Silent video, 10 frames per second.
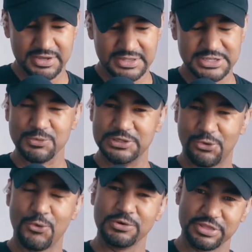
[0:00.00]
to
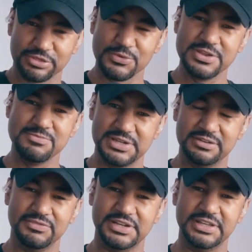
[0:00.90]
record a 3-minute
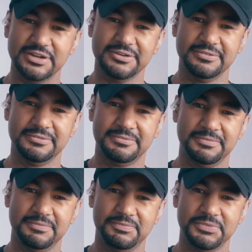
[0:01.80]
video.
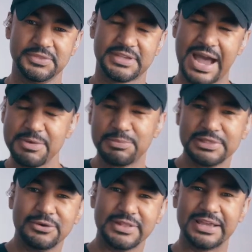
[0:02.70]
Comment
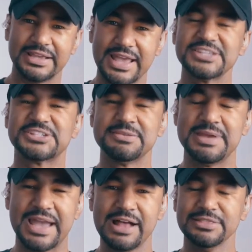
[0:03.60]
below, like,
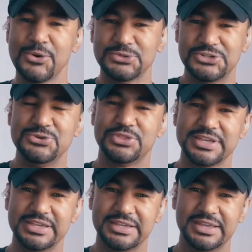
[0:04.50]
estimate how long did you
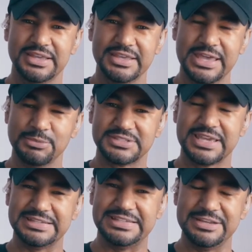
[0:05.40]
think it would
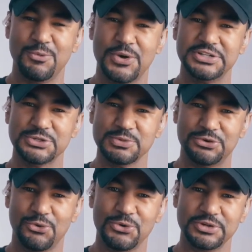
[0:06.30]
take D1 to
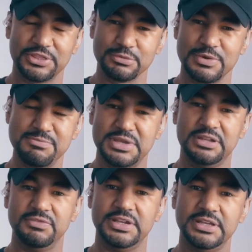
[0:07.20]
record a 3-minute
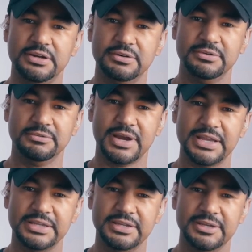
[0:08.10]
video,
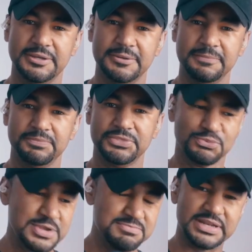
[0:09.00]
right?
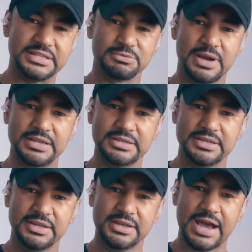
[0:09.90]
3 minutes, right?
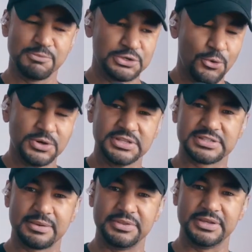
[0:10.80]
I'm recording
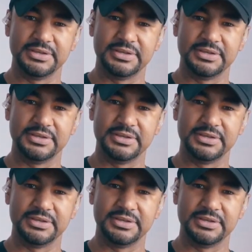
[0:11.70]
something.